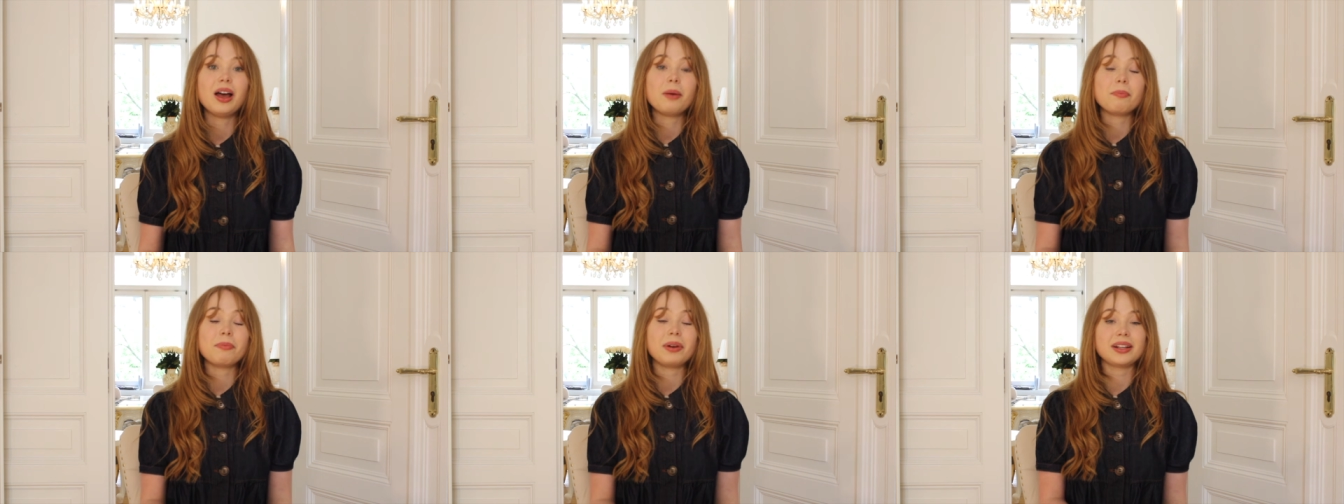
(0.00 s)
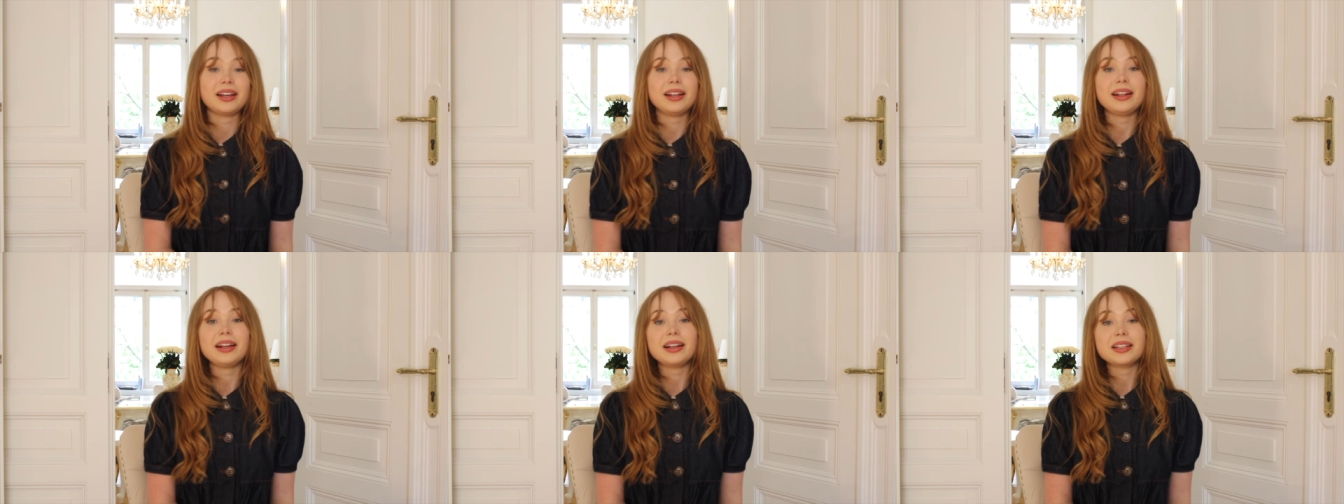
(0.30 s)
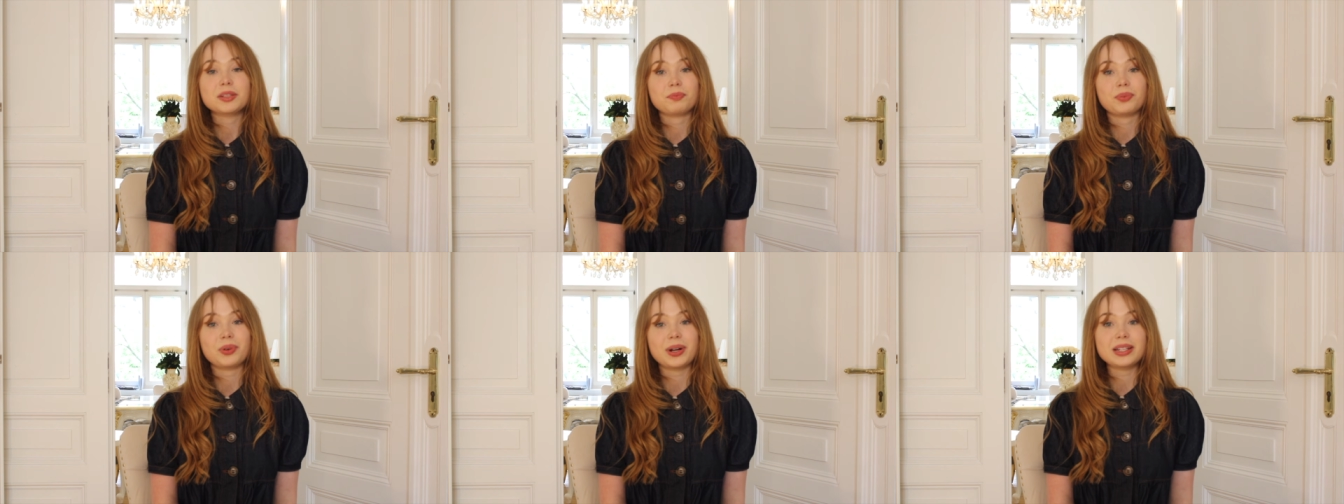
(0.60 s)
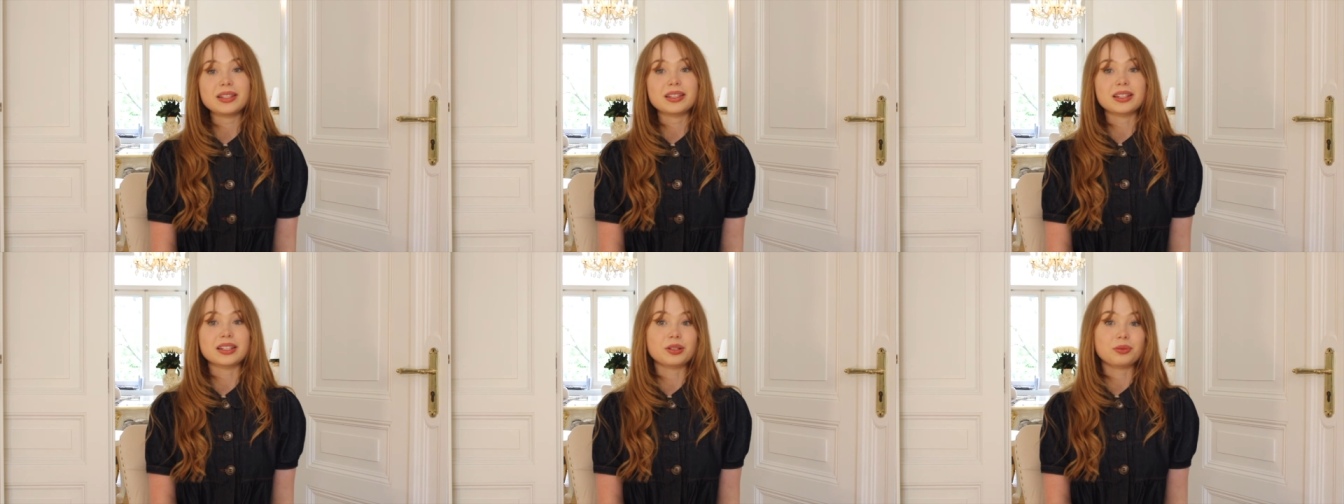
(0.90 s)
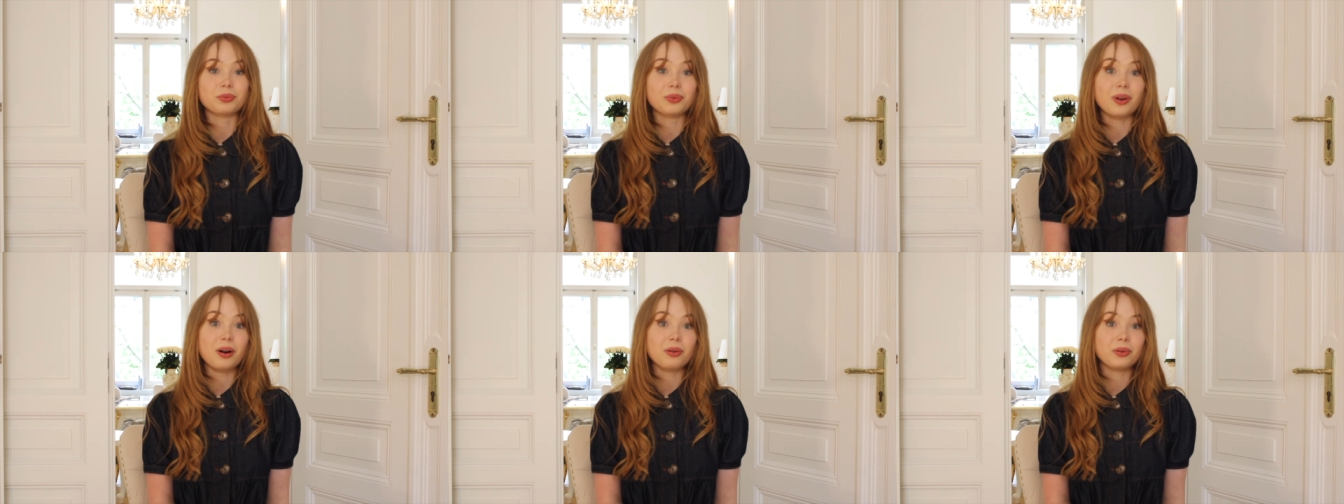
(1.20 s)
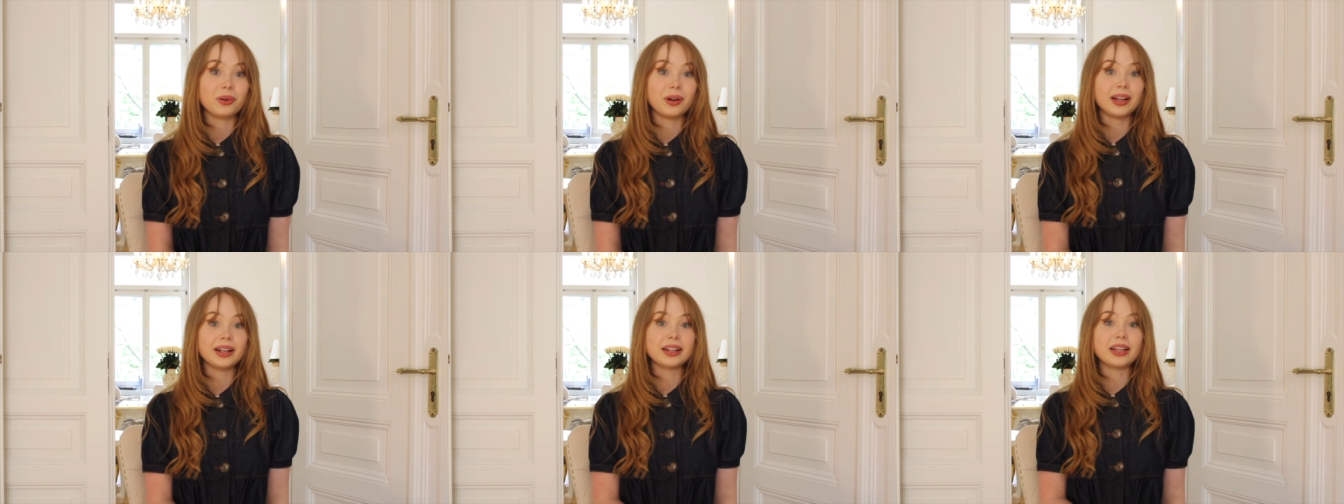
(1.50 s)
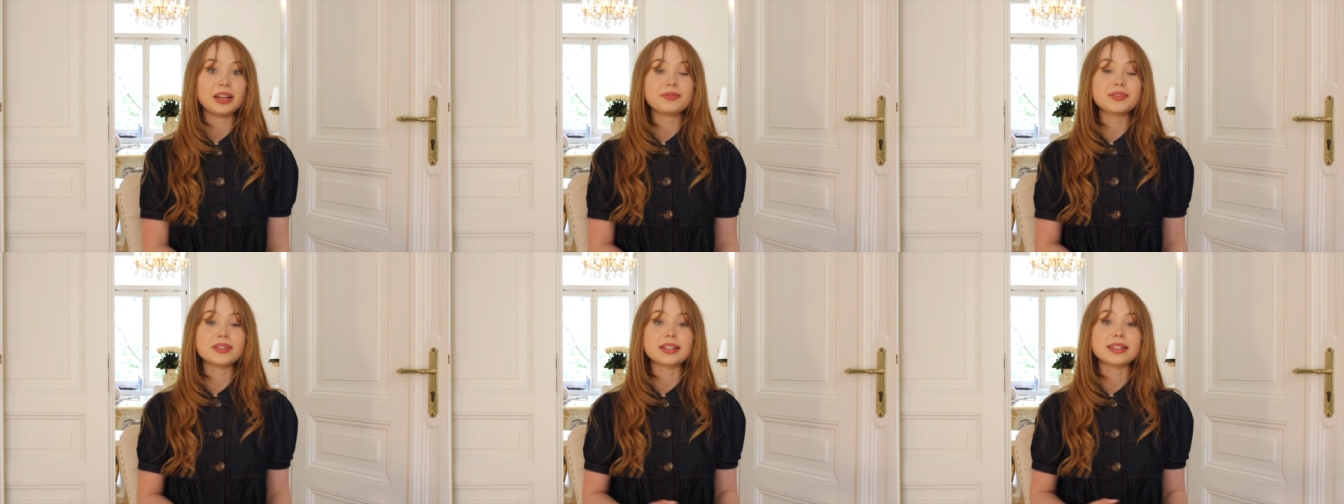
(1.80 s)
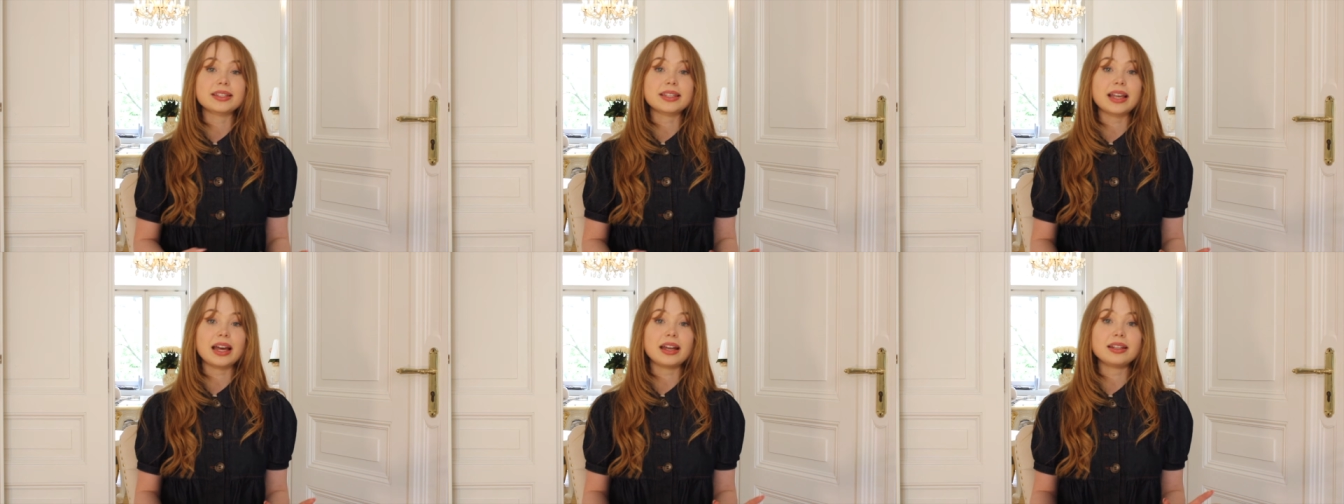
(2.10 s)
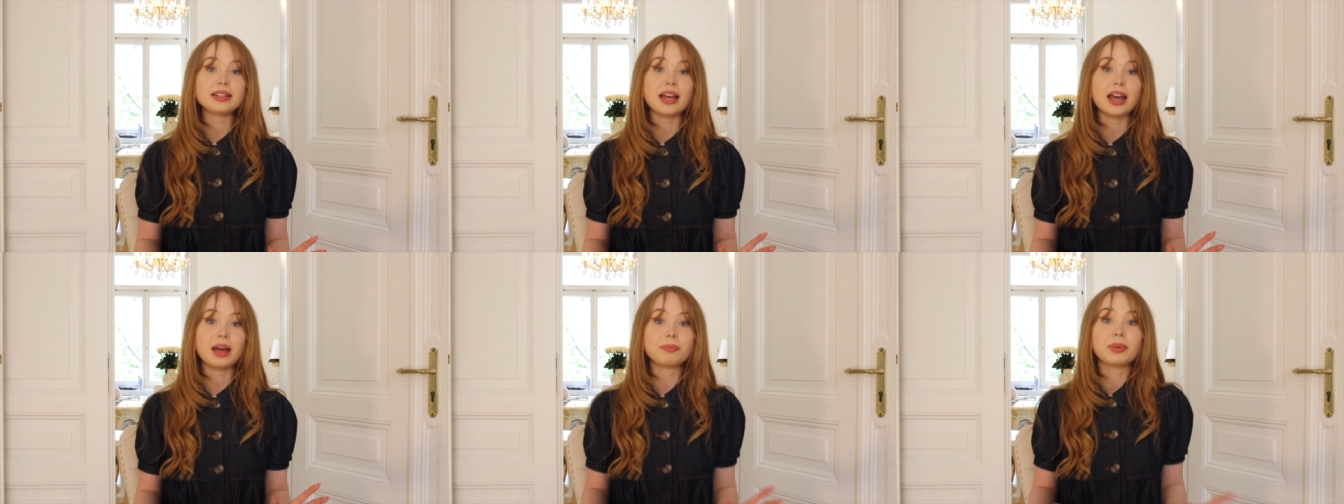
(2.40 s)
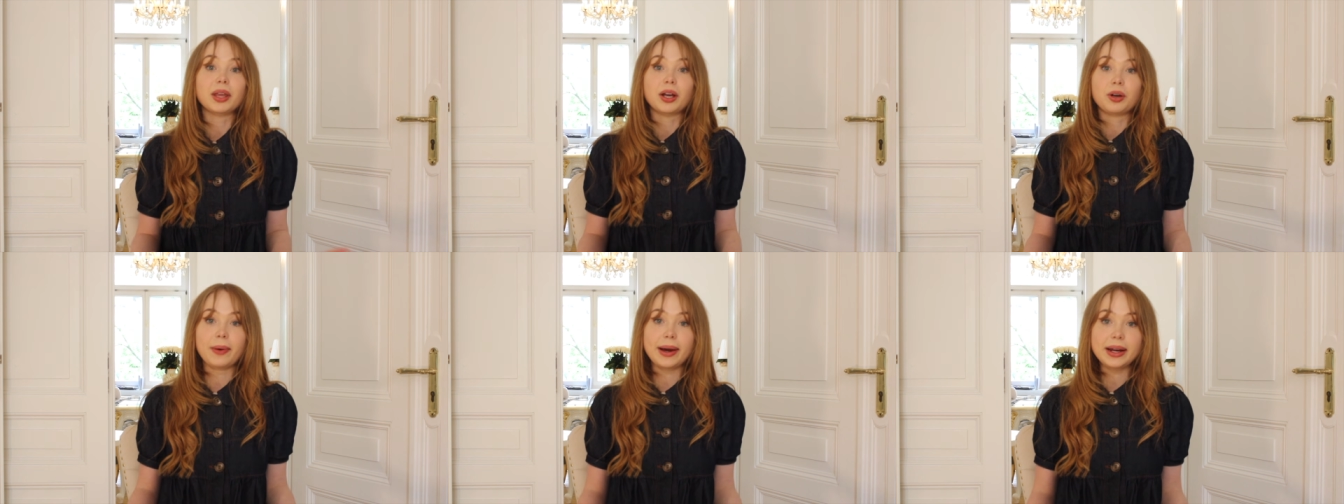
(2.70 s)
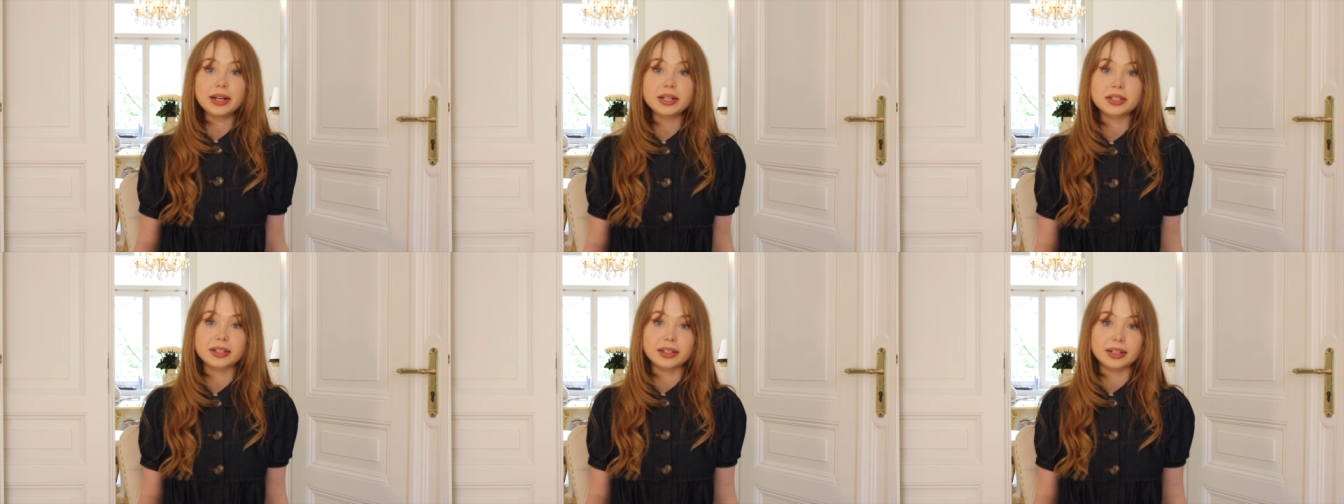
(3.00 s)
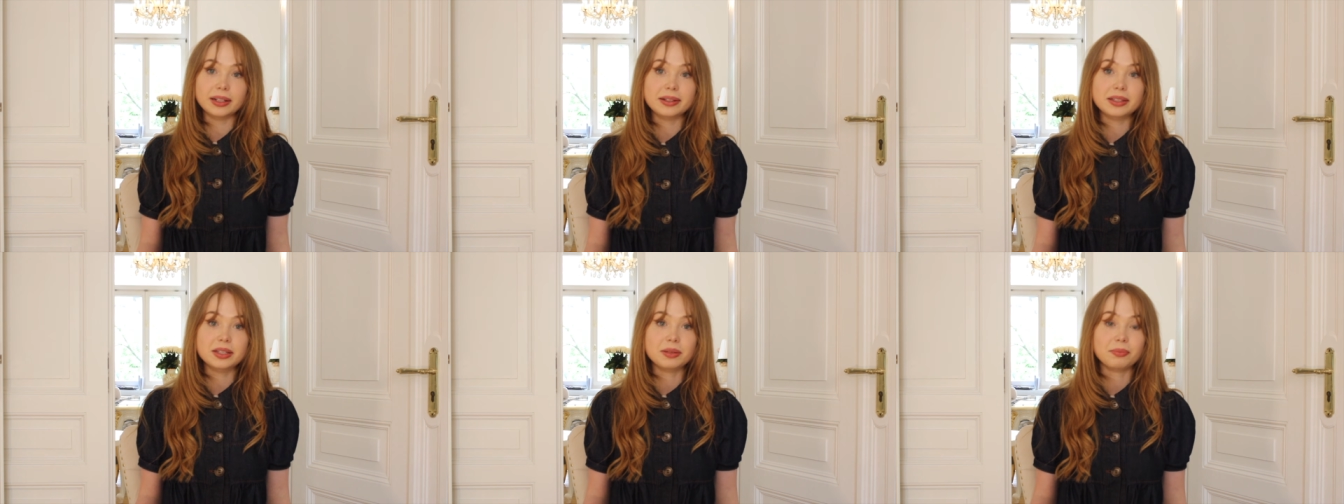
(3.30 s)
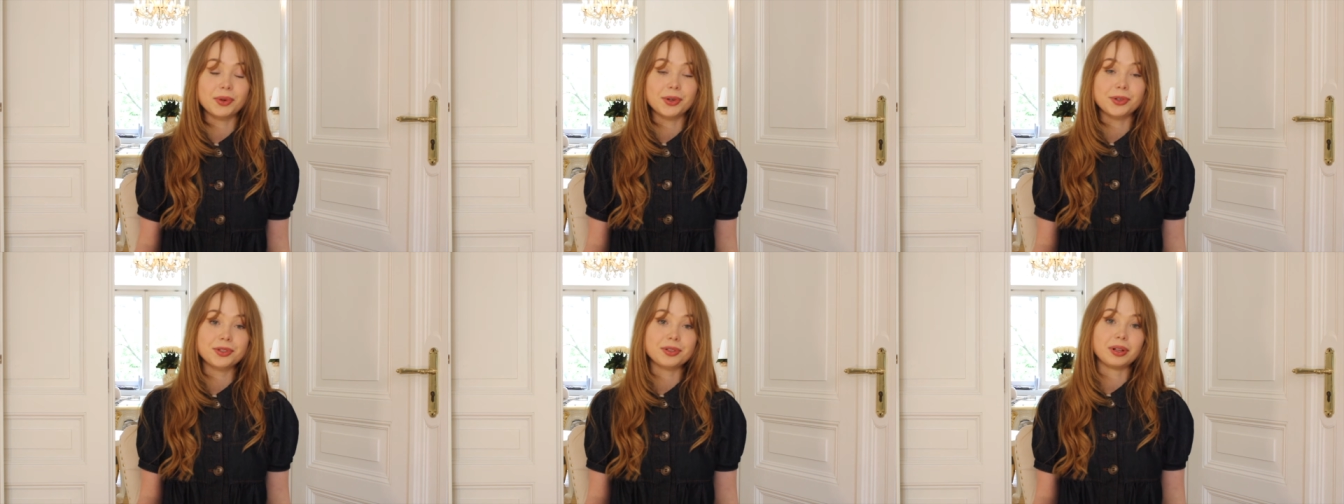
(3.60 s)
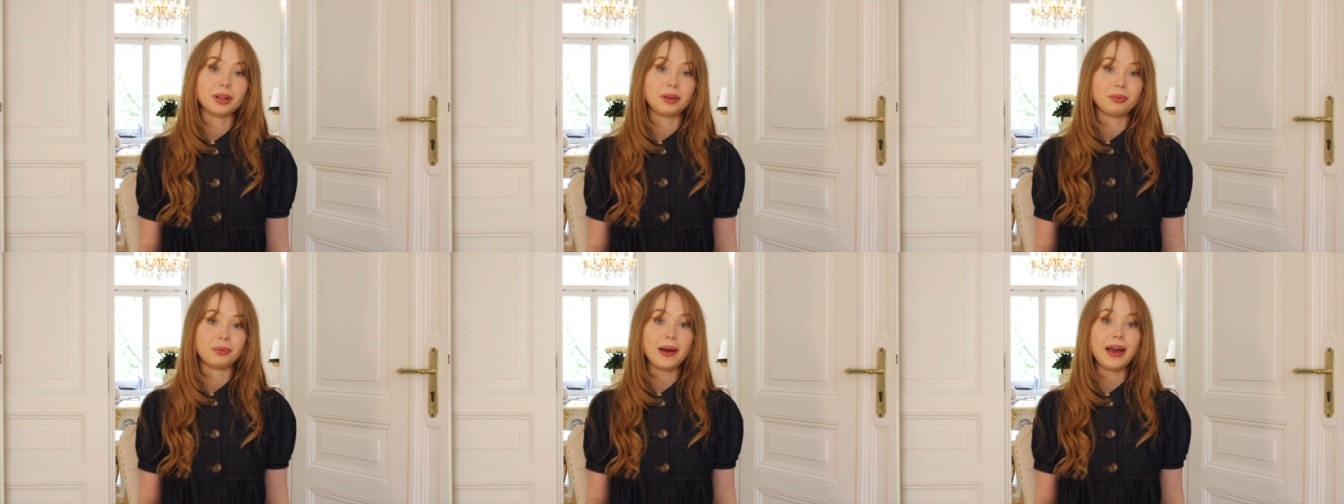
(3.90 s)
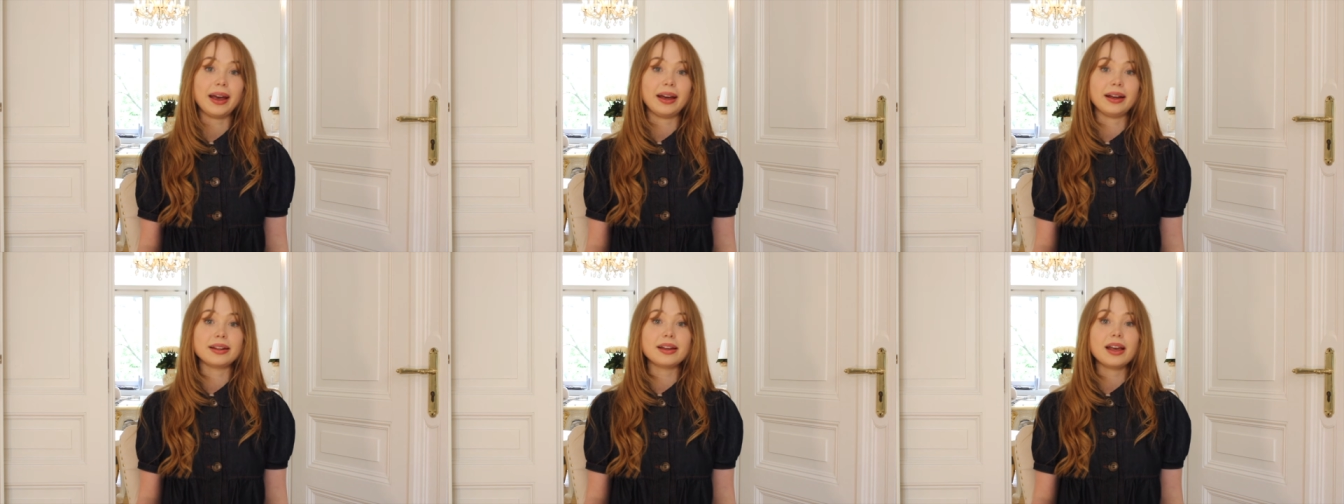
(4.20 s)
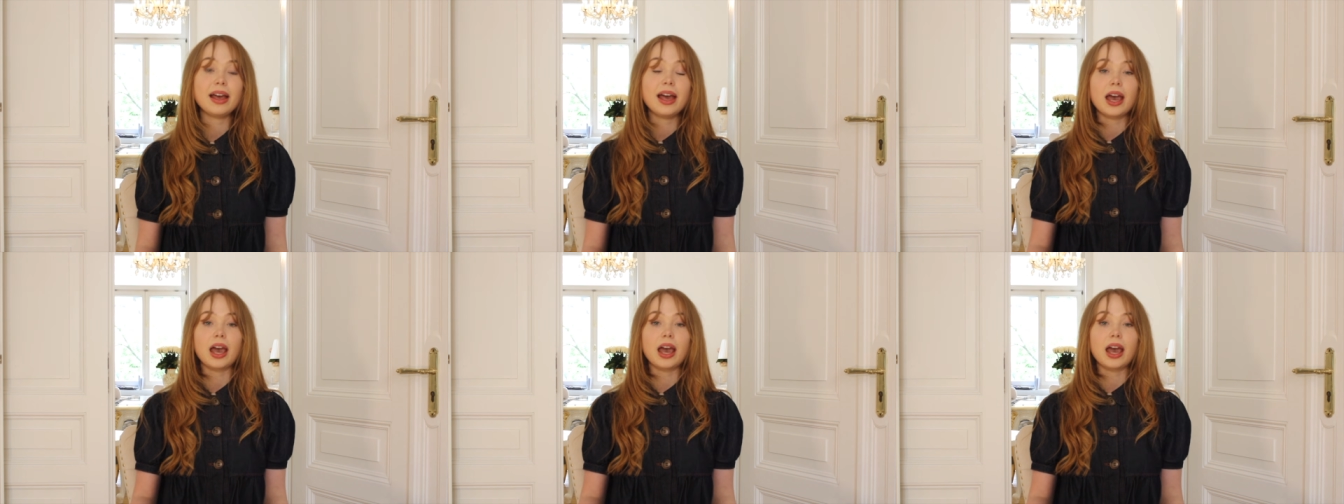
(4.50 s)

but it expresses worry and gives the question its emotional weight.